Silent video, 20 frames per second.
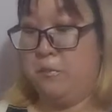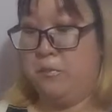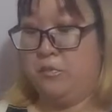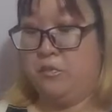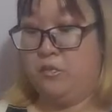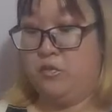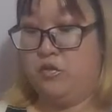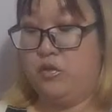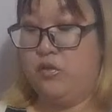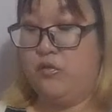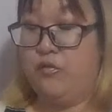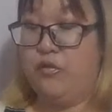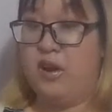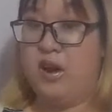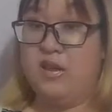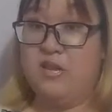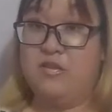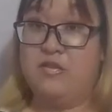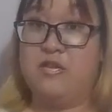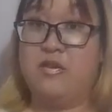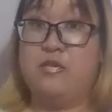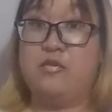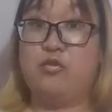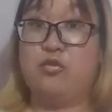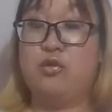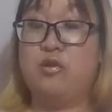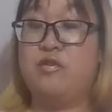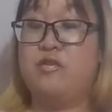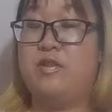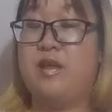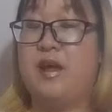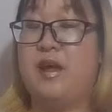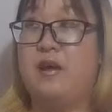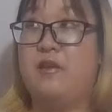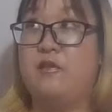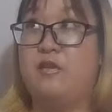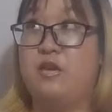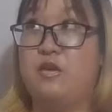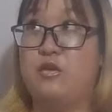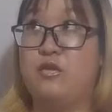So far the sunscreens that
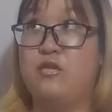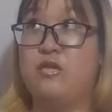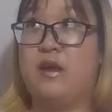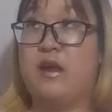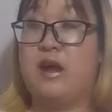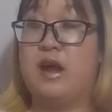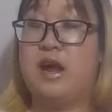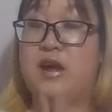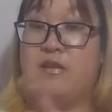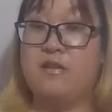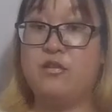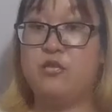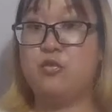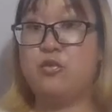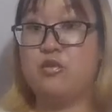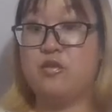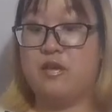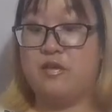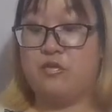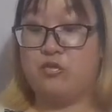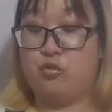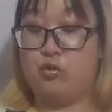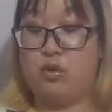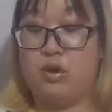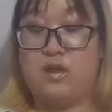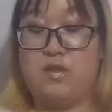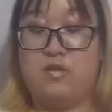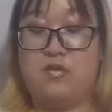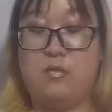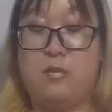I've used are Innisfree sunscreens,